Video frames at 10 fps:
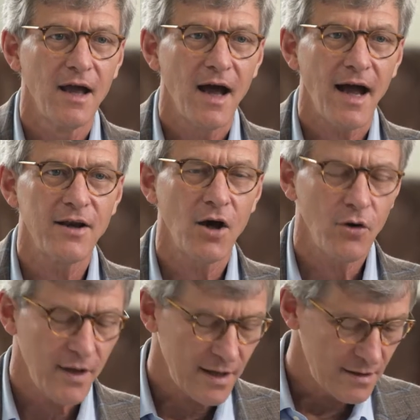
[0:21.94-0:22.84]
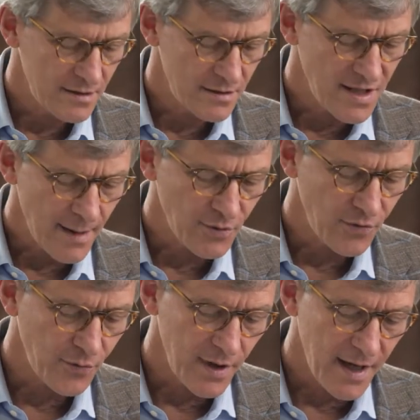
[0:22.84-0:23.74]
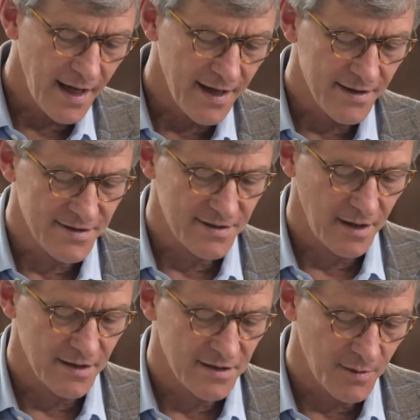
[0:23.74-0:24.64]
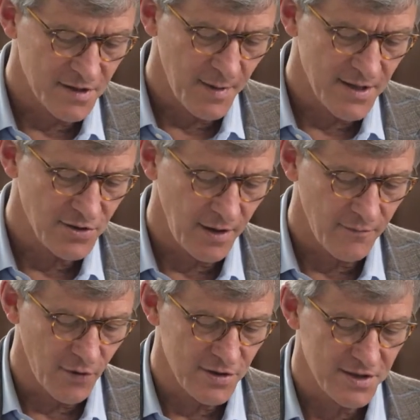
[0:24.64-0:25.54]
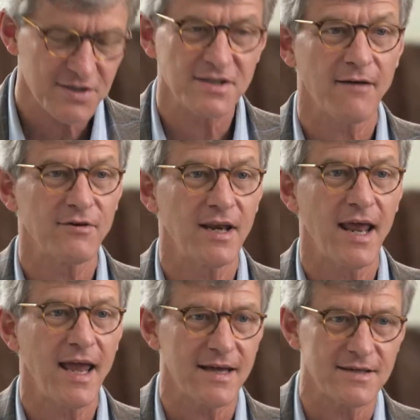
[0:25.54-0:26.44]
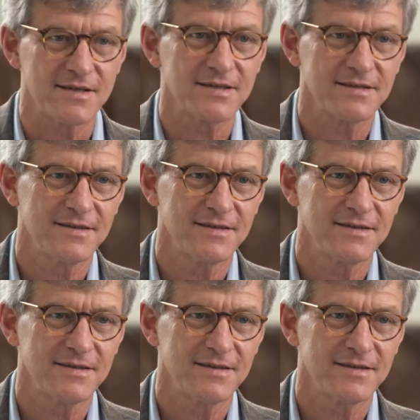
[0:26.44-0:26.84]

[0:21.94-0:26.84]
I know that chapter 3 has, especially in verses 7 and 8,